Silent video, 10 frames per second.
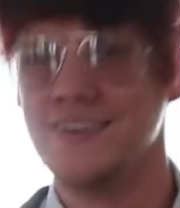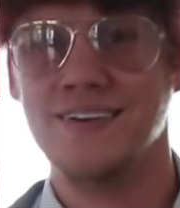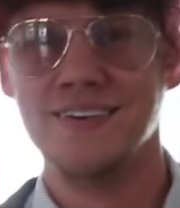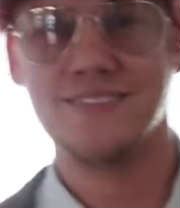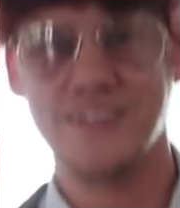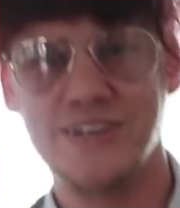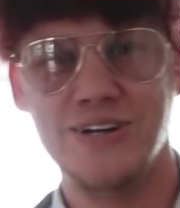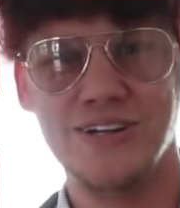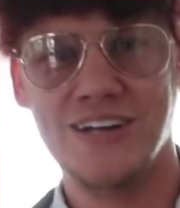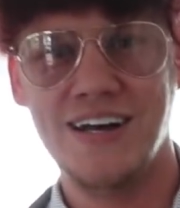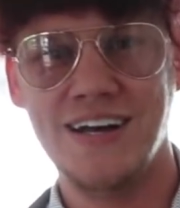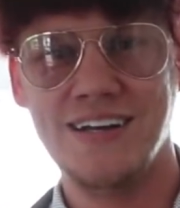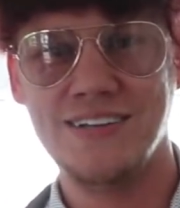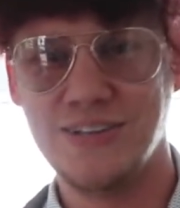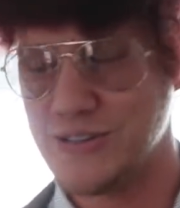for the old
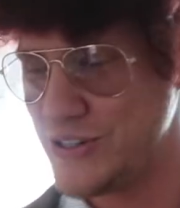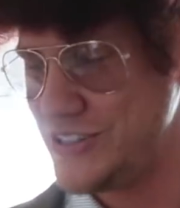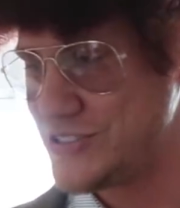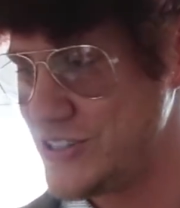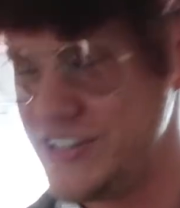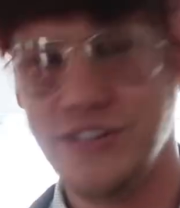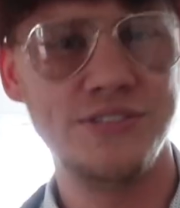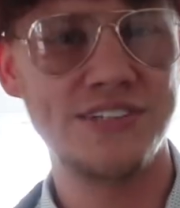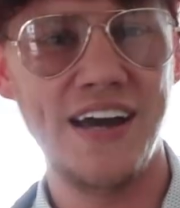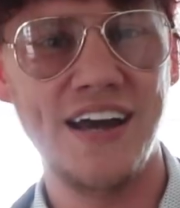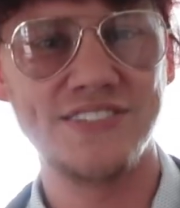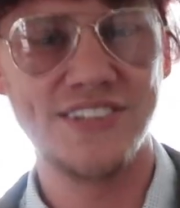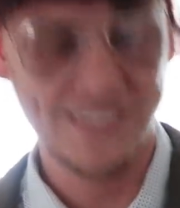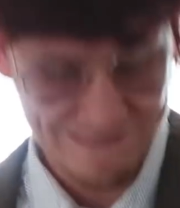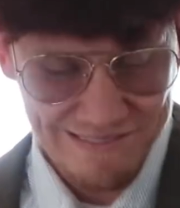uh, the old green screen
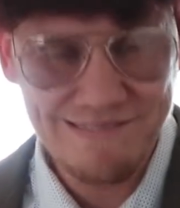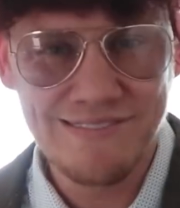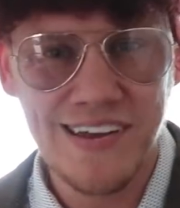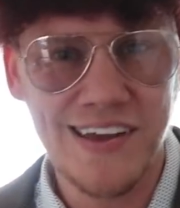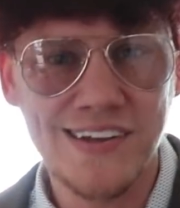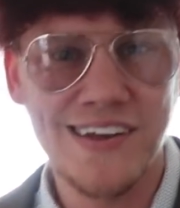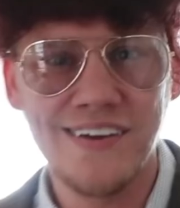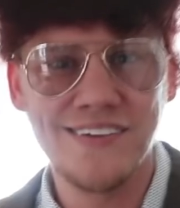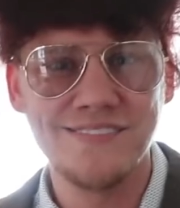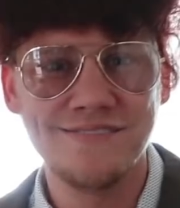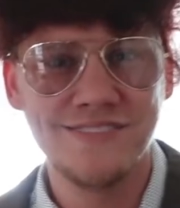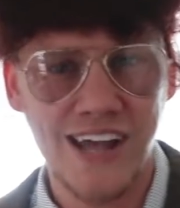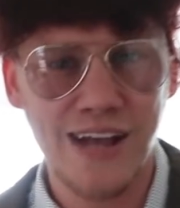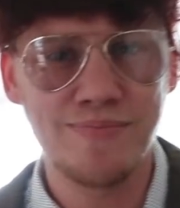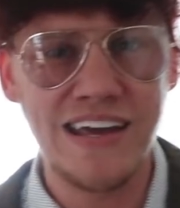newscaster. How you doing,
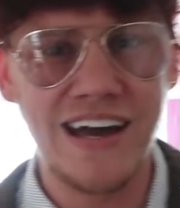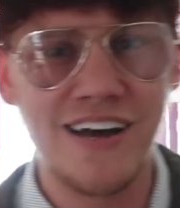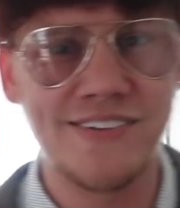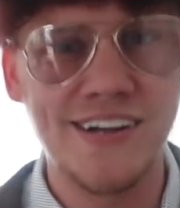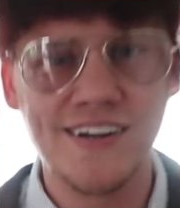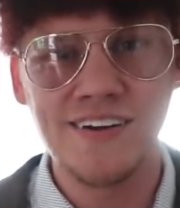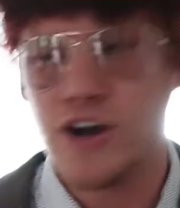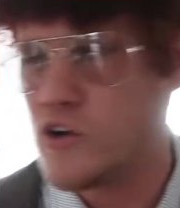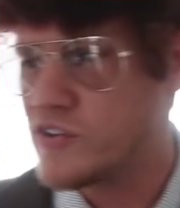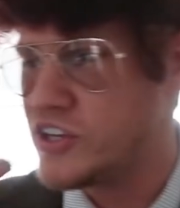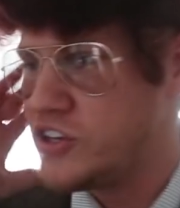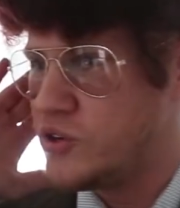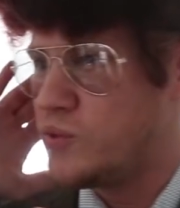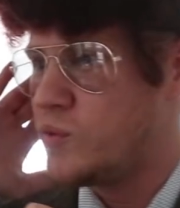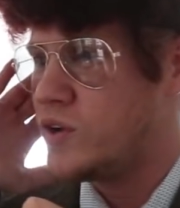Jack Mehoff here? Over to
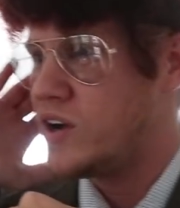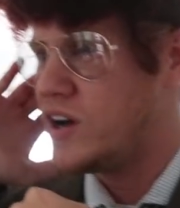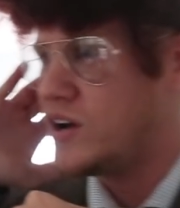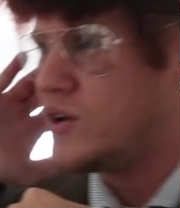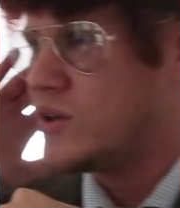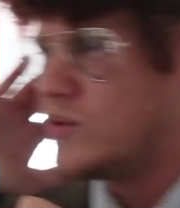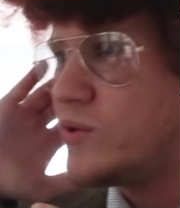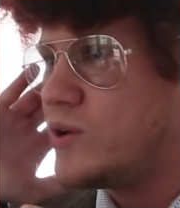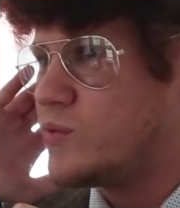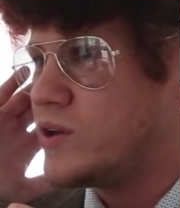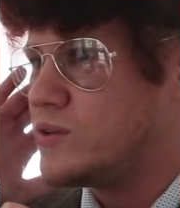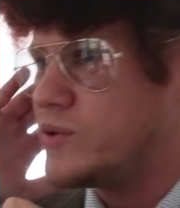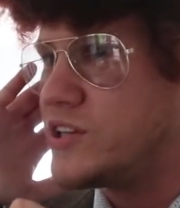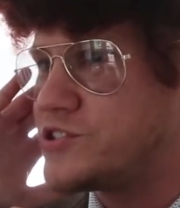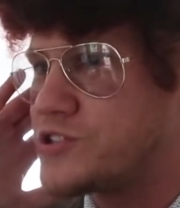you, uh,
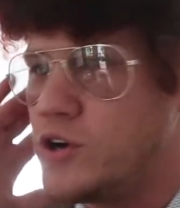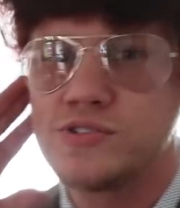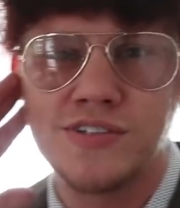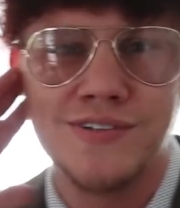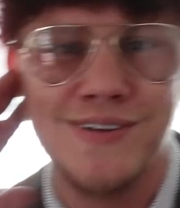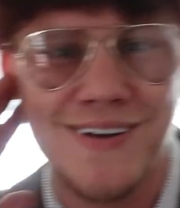Willie Strokes.